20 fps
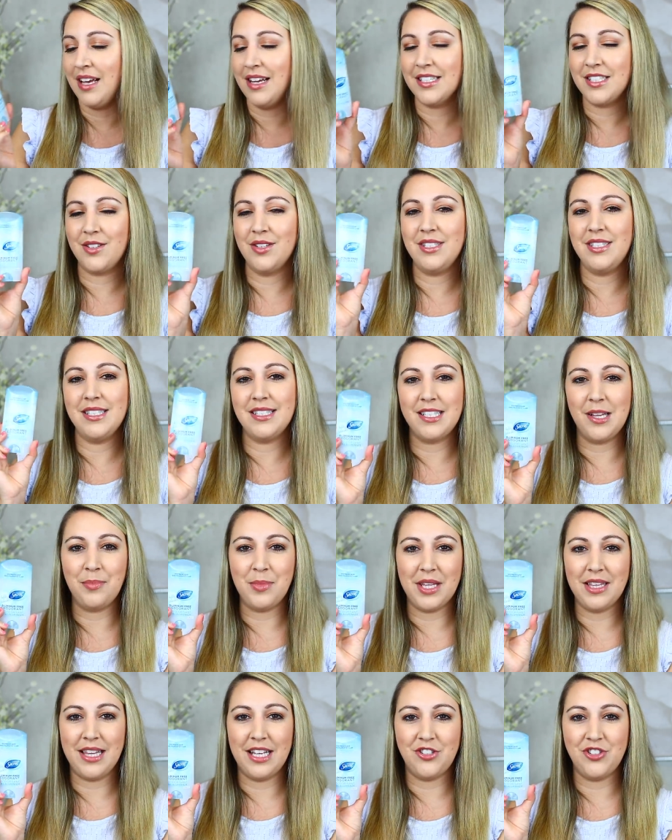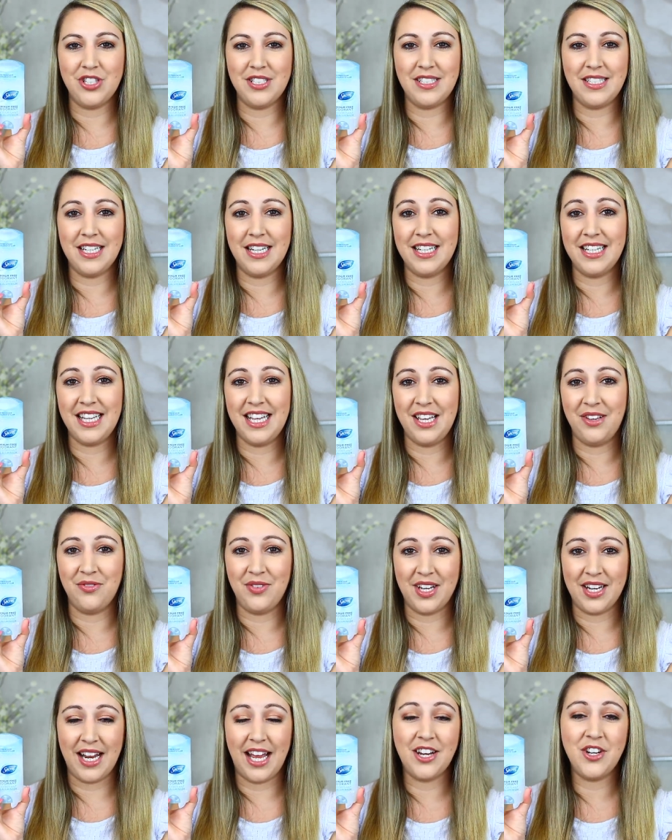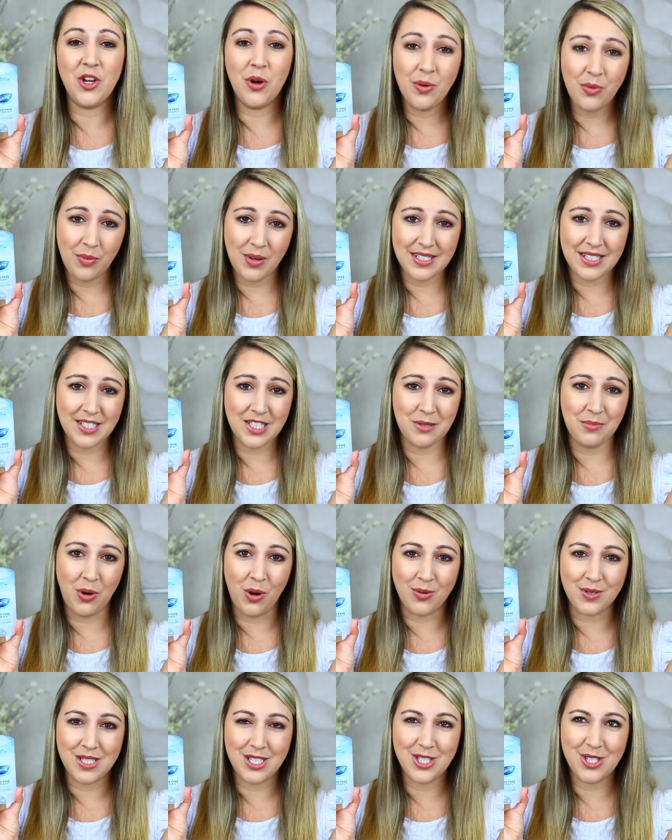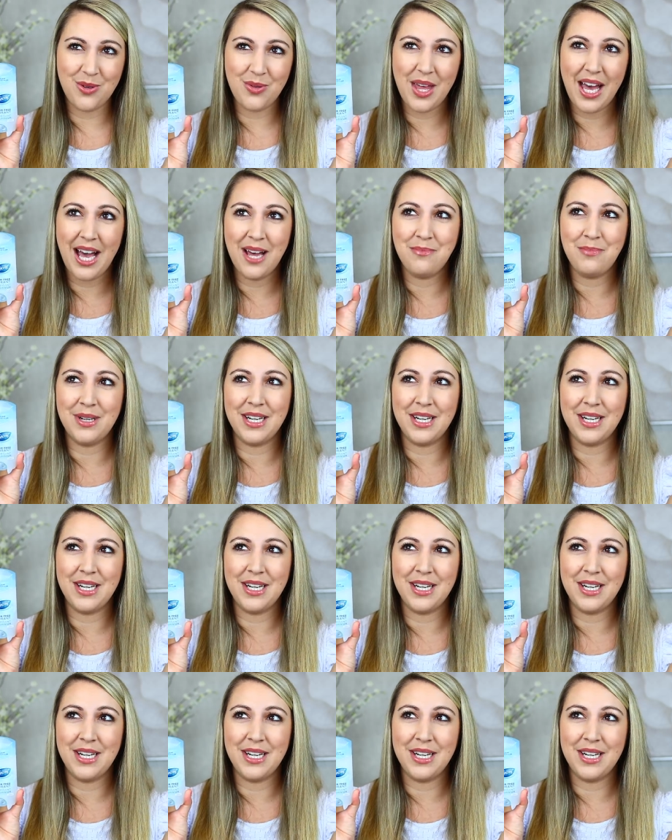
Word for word: So this is something that just didn't even, I know it wasn't supposed to do that,